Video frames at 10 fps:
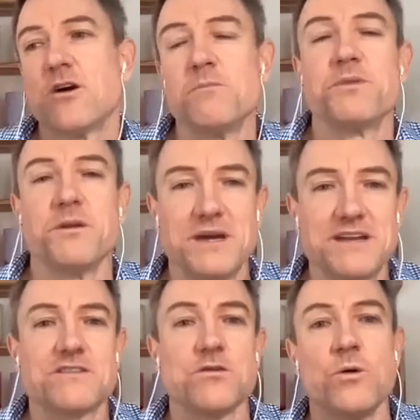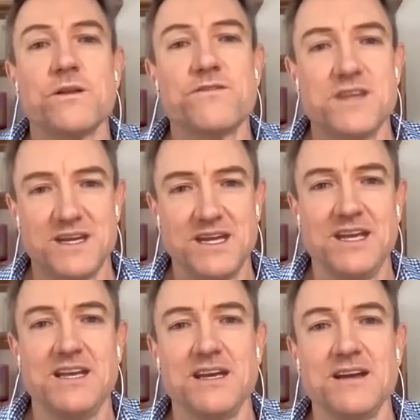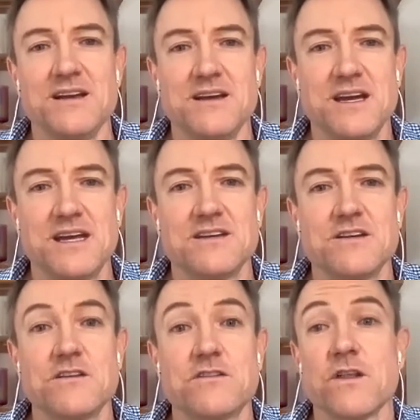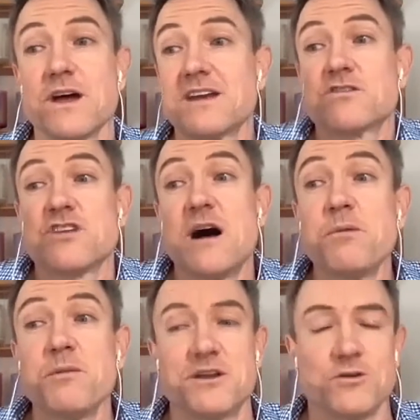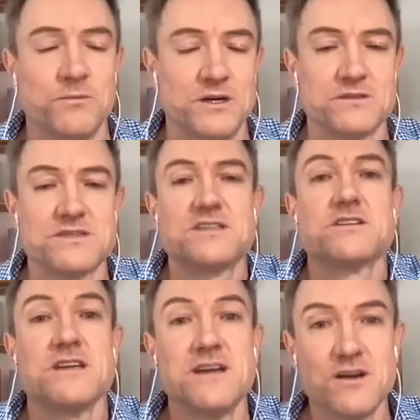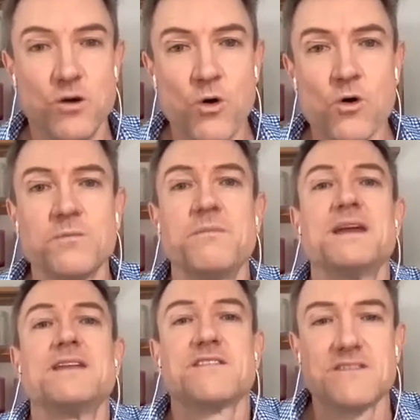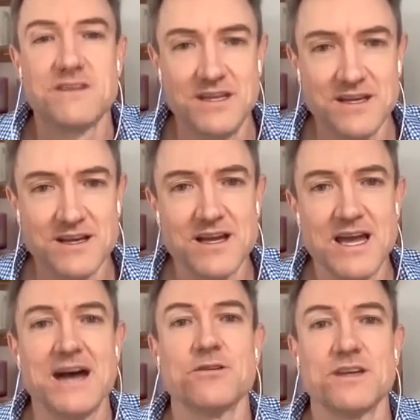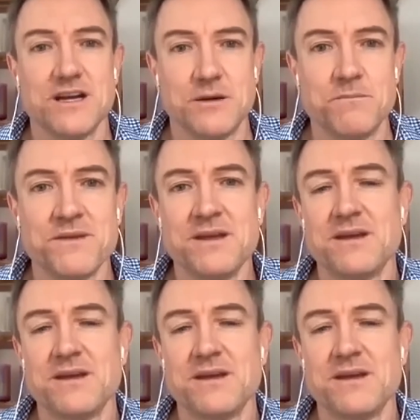complements all of the eating, and it's like a supplement almost. It just augments the outcome.